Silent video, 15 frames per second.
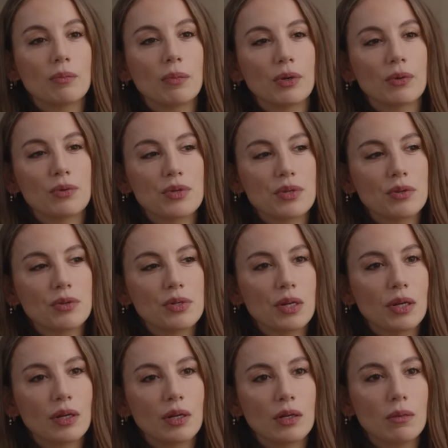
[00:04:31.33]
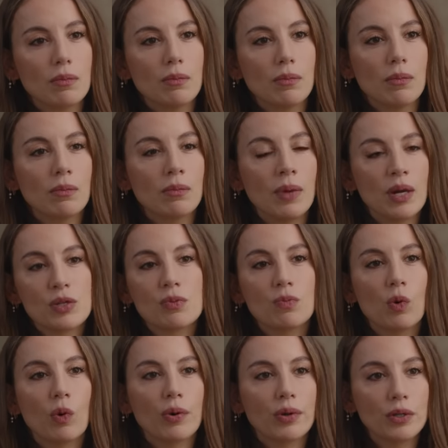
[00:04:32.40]
but you're searching in a much
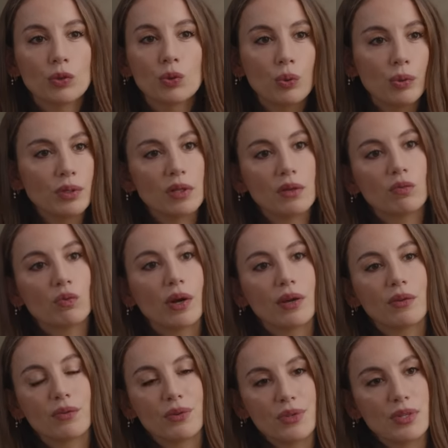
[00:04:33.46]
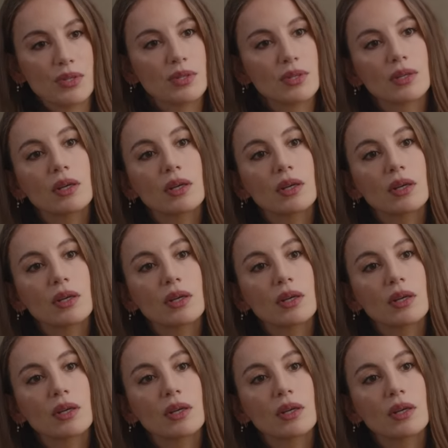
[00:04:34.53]
more intuitive way versus